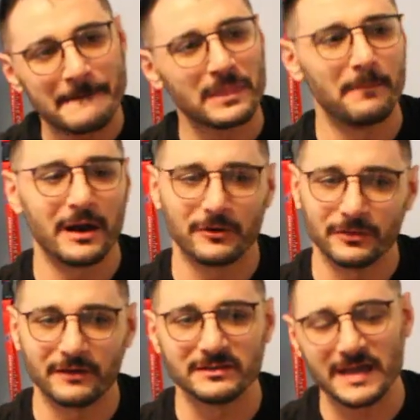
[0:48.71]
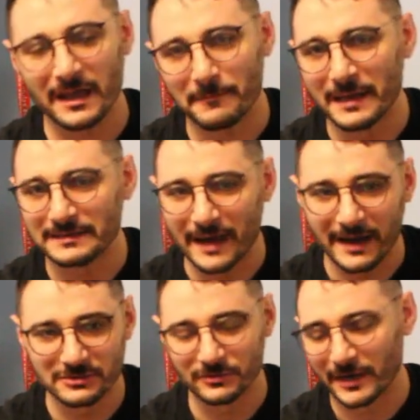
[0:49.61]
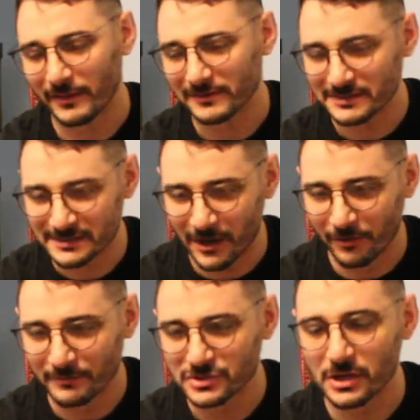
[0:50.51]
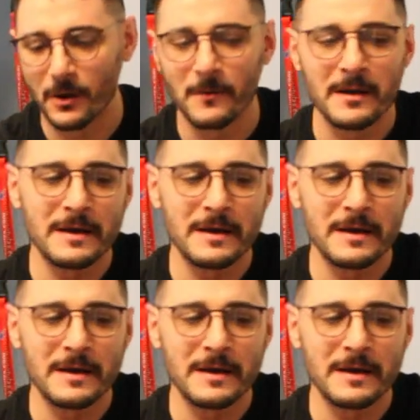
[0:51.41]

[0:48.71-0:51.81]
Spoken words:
Apparently, if the tank mate dies, they're not allowed to sell them. So